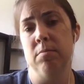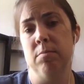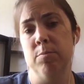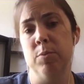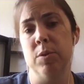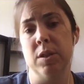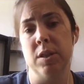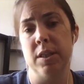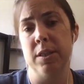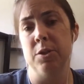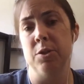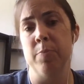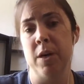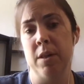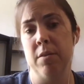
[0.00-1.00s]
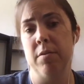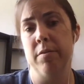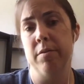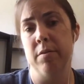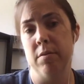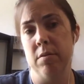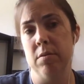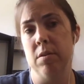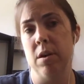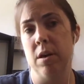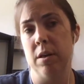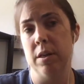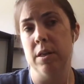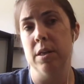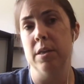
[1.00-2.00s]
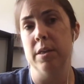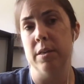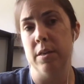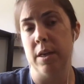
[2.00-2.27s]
books each month are a good